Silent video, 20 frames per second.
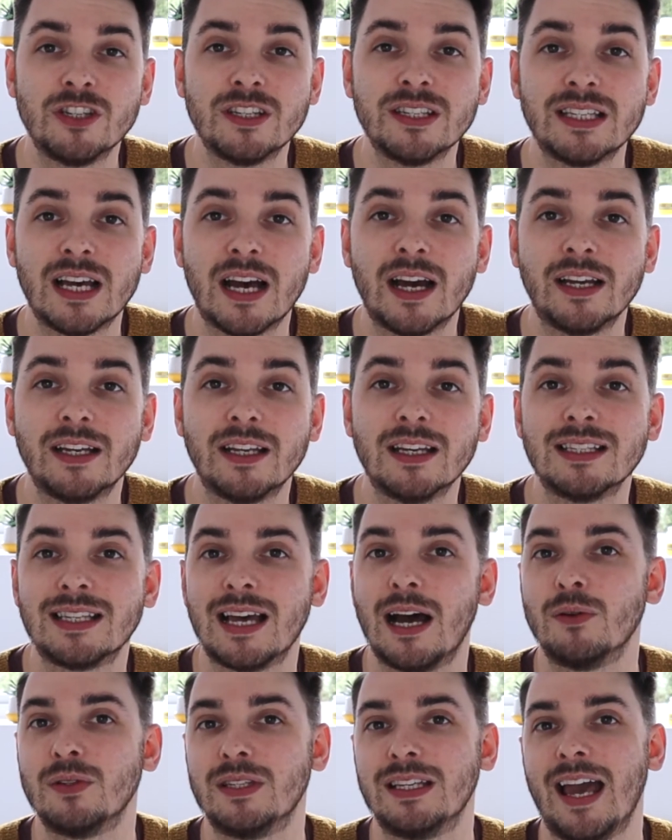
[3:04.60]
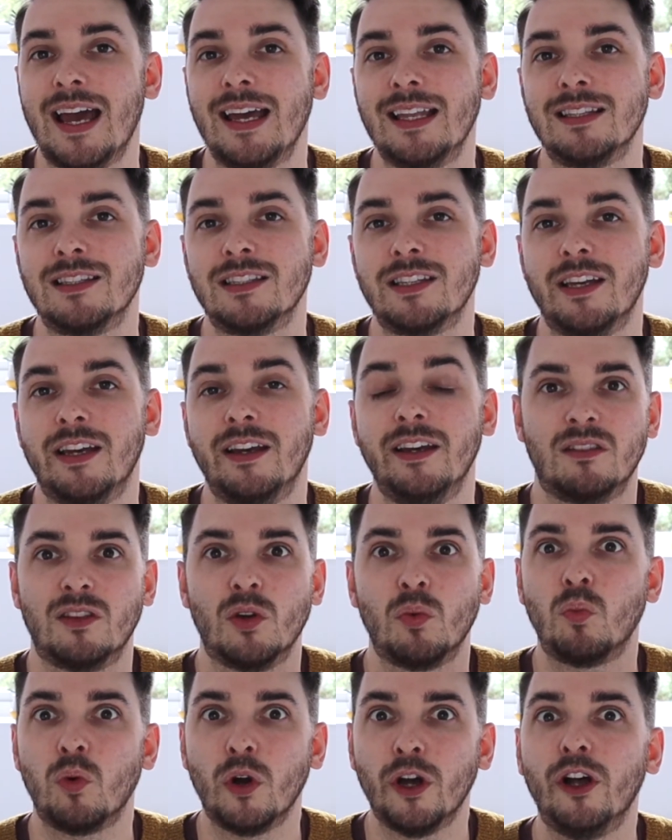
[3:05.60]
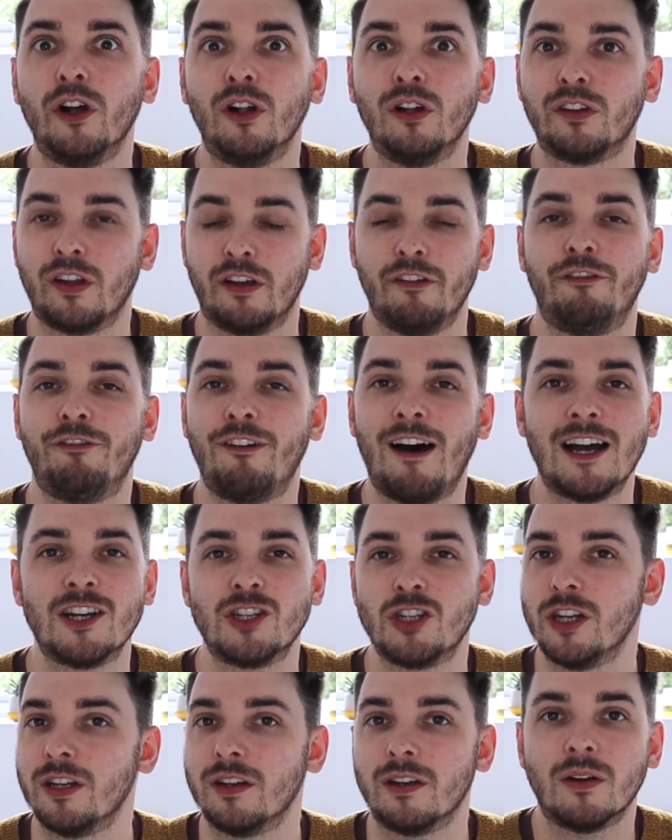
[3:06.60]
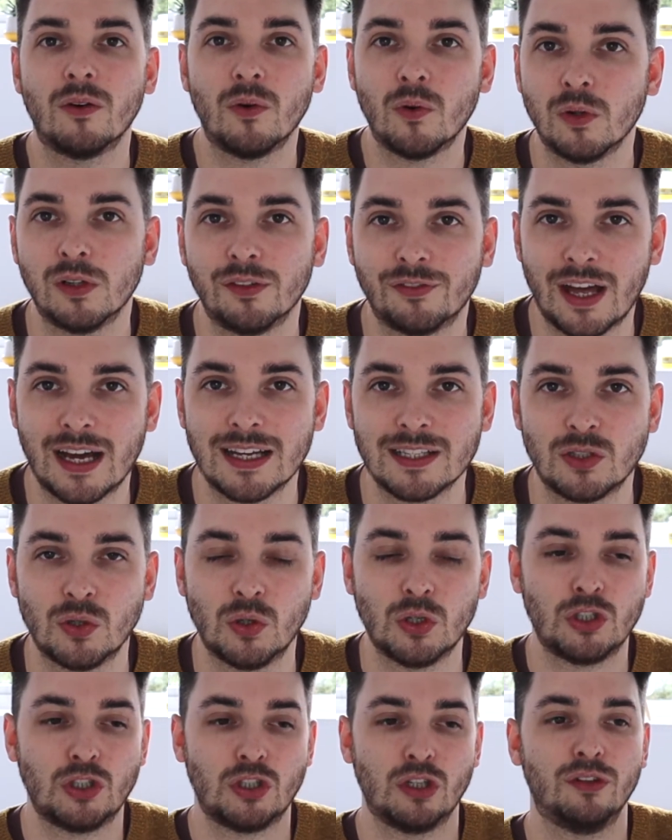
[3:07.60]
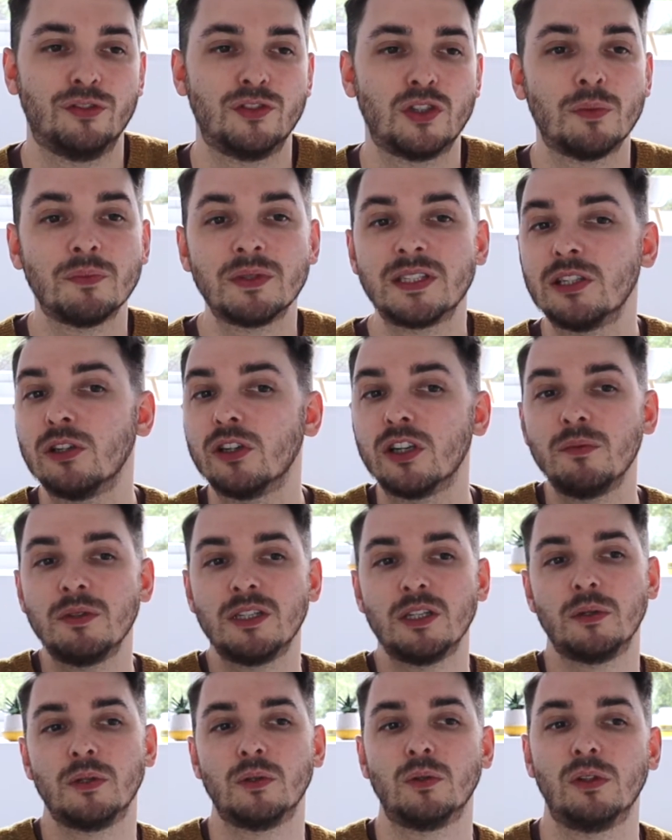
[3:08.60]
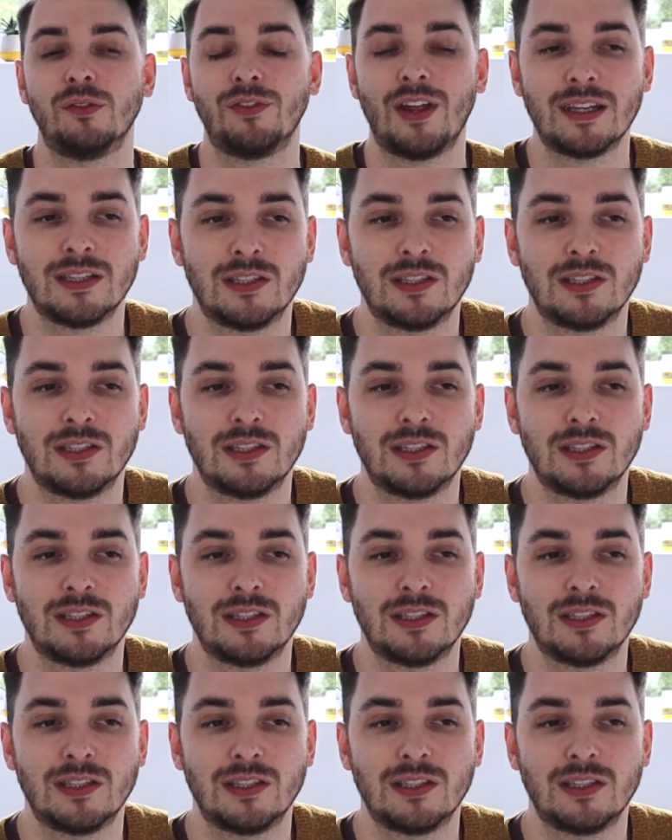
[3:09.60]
designers, how to get into the world of fashion and all of that sort of stuff. So I'm still going to be doing all of that